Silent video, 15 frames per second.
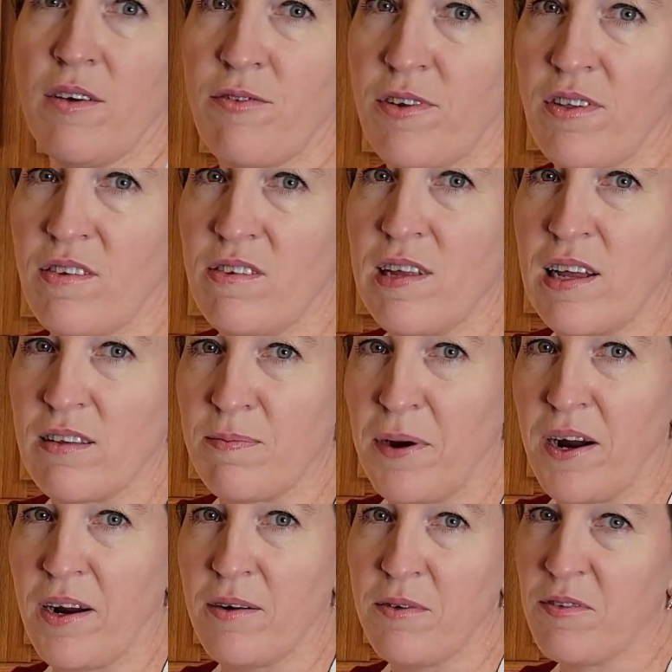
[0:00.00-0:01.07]
for this next
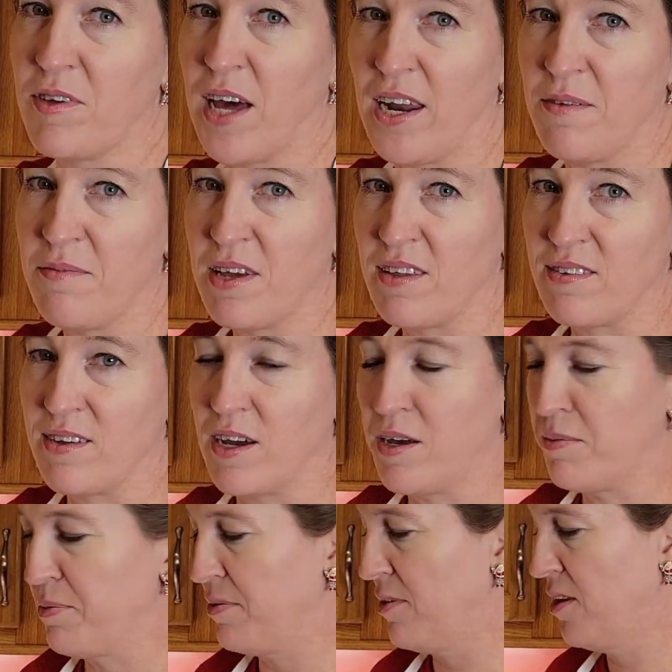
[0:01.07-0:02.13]
part, we've got it mixed
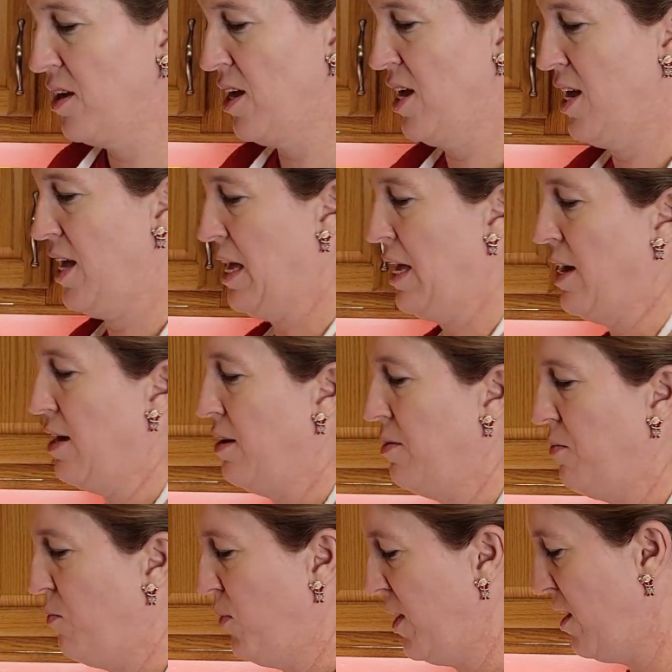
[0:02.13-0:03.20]
up, and
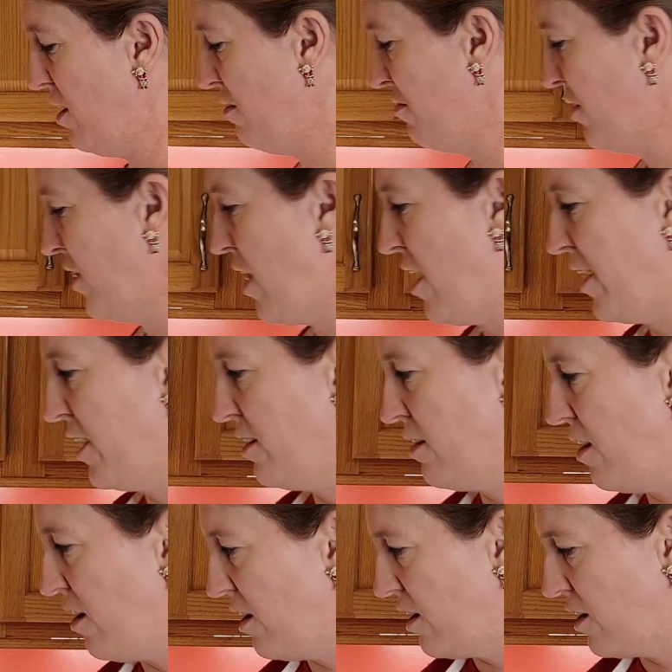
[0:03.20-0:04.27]
we have lined
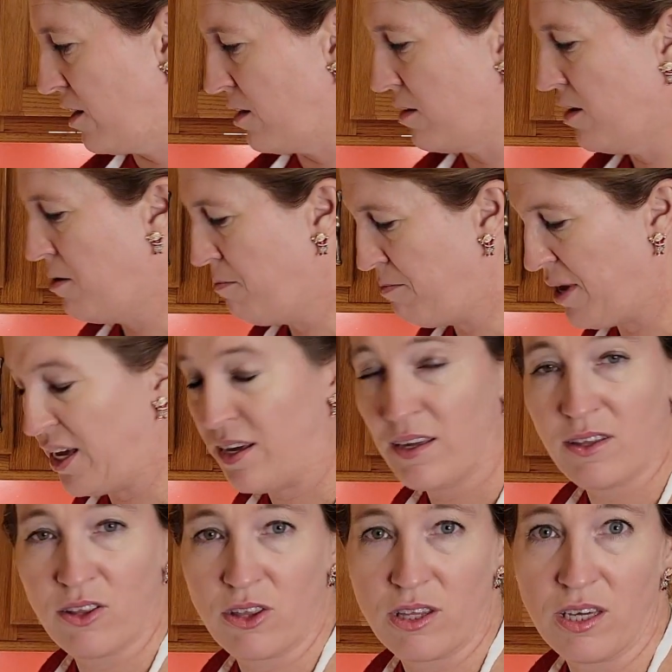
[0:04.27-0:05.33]
our
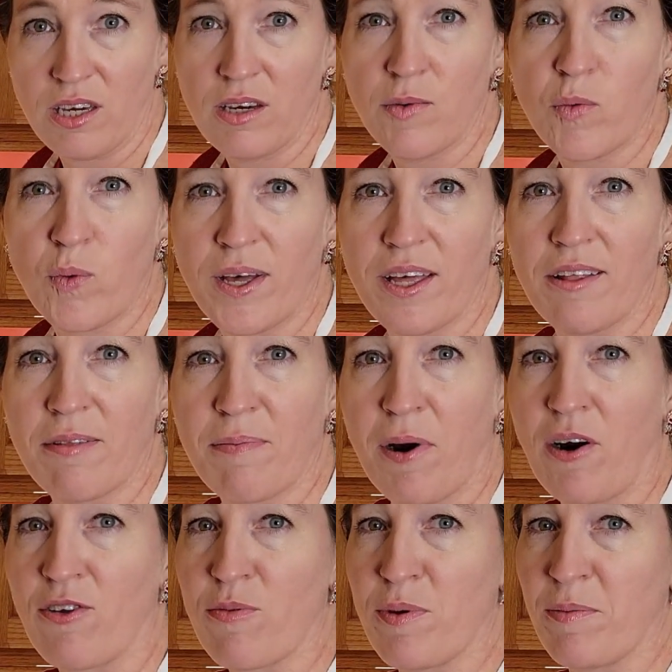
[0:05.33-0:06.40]
baking sheet with
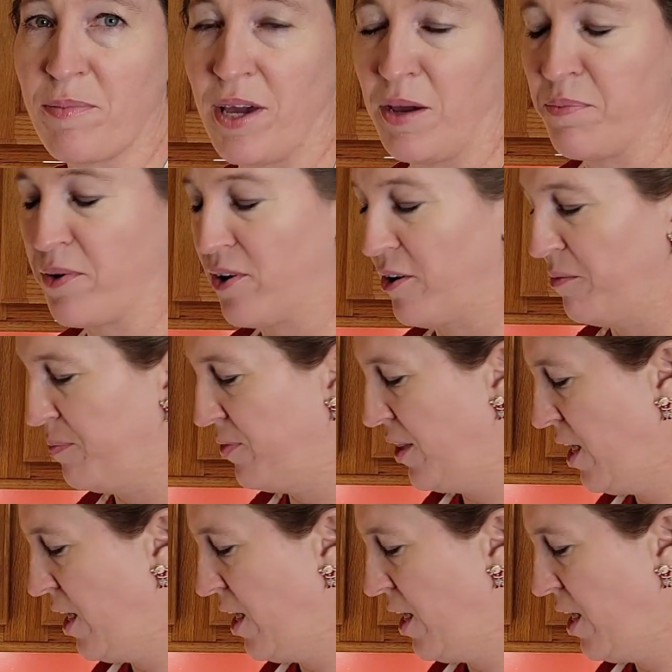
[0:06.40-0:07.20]
parchment paper.